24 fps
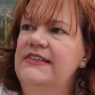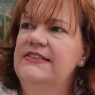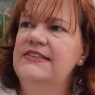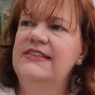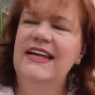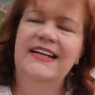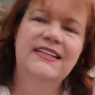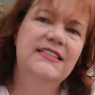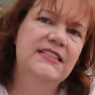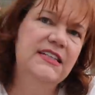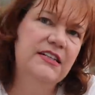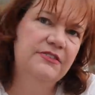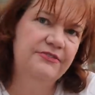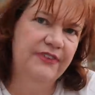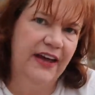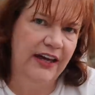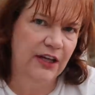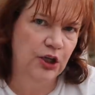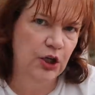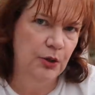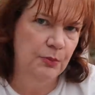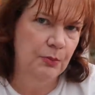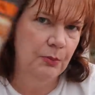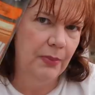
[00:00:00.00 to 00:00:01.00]
scented
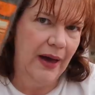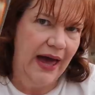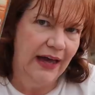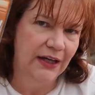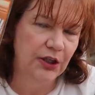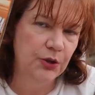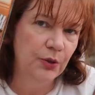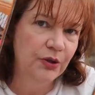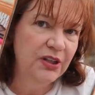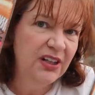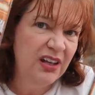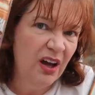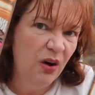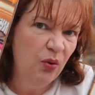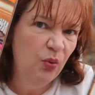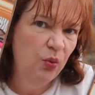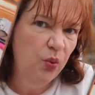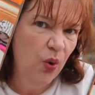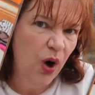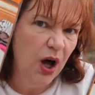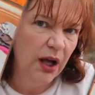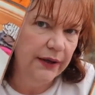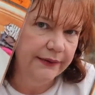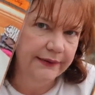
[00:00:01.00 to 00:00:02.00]
vacuum bag. You only get
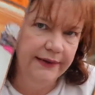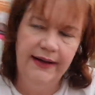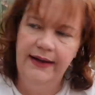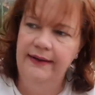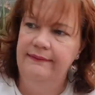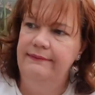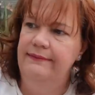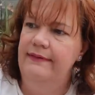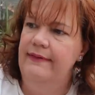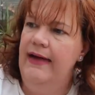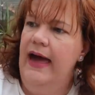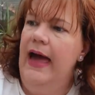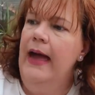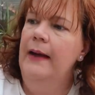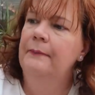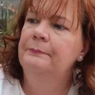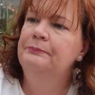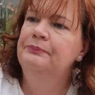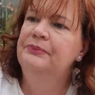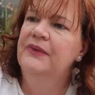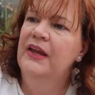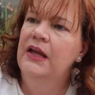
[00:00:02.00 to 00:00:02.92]
one in there.